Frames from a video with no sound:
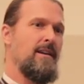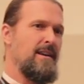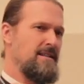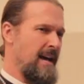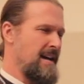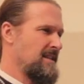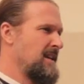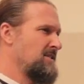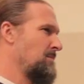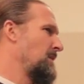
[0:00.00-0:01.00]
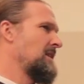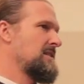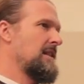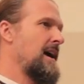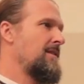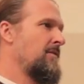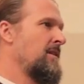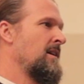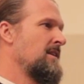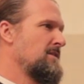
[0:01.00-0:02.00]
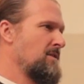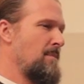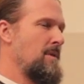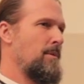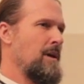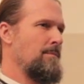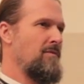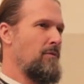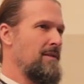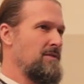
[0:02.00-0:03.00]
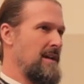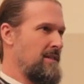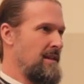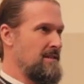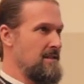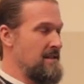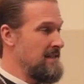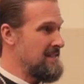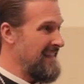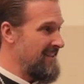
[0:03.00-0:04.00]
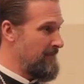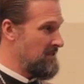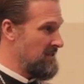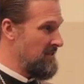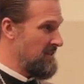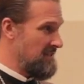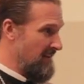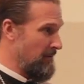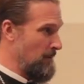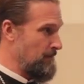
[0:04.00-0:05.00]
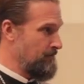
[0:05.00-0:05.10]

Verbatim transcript: He's asking us to bring this life so that people can be free of death and enslavement to the devil